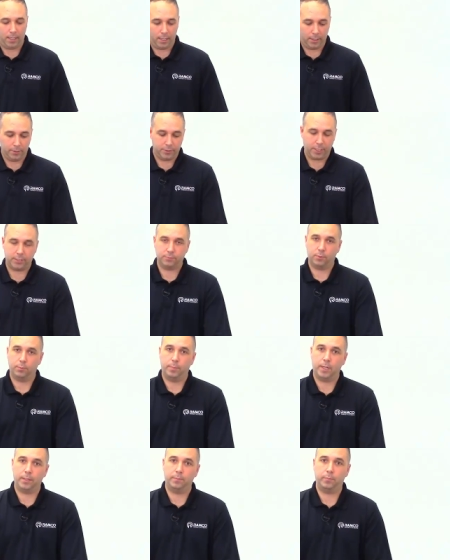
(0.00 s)
Interchangeable
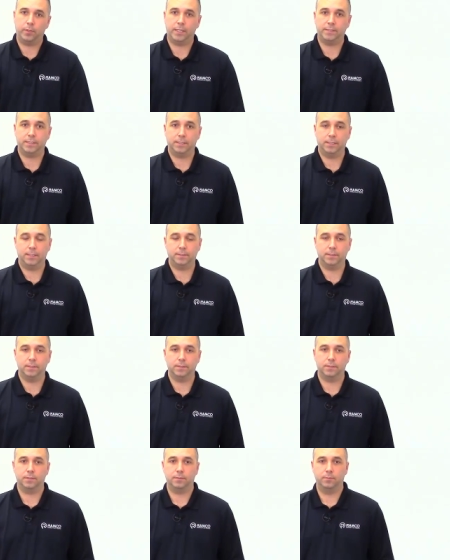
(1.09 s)
button plates and
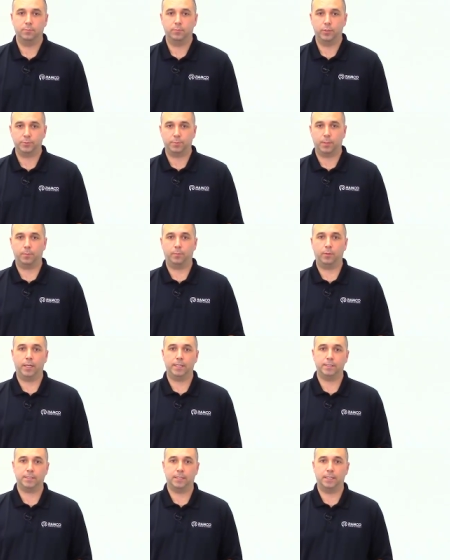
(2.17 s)
lenses. Push button
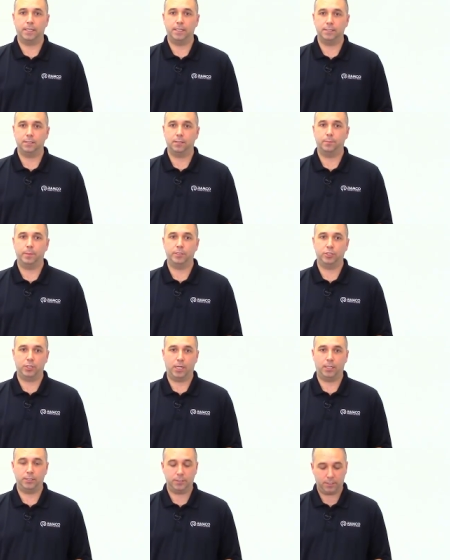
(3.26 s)
plates can easily be
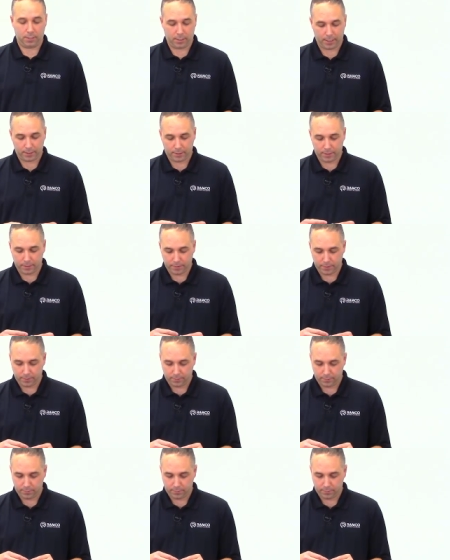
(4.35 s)
changed, like this,